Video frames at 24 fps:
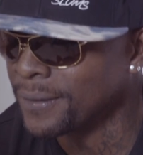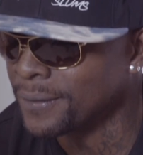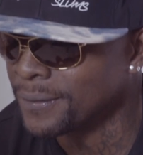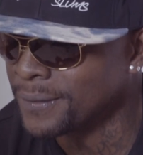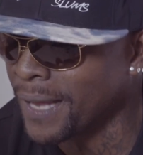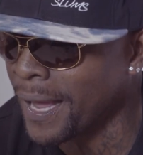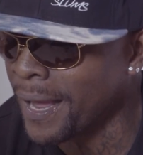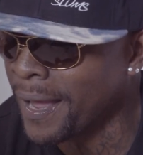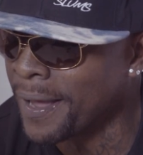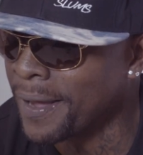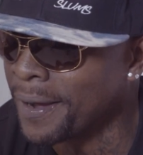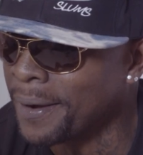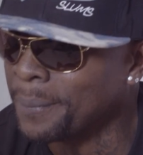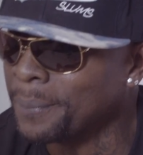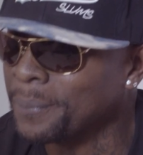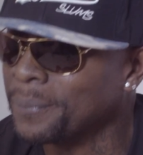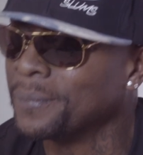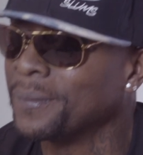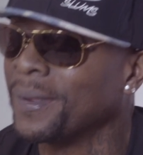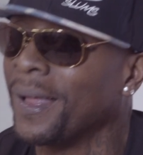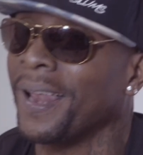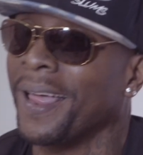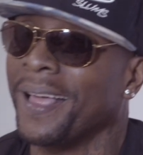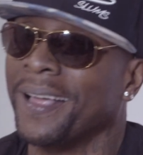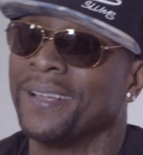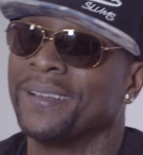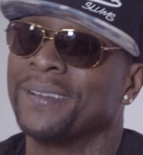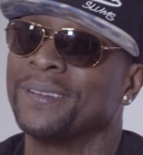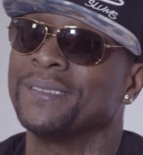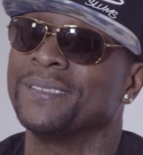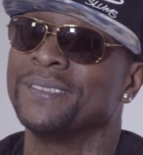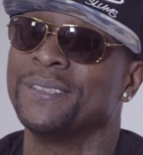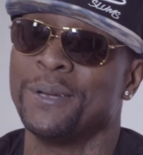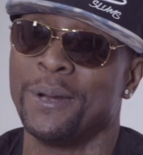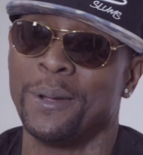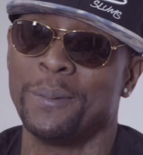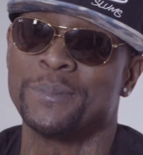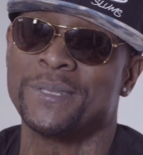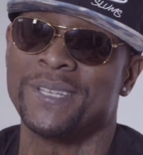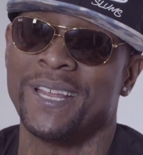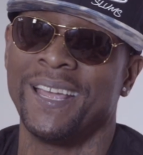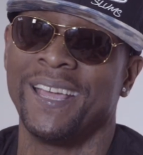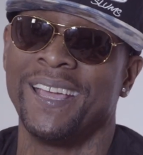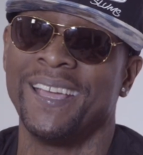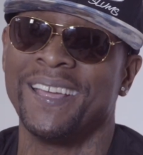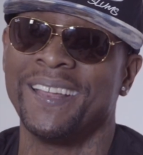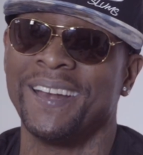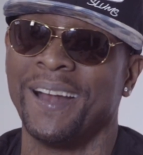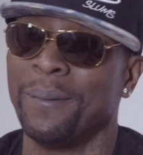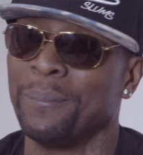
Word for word: damn, like, you know what I'm saying?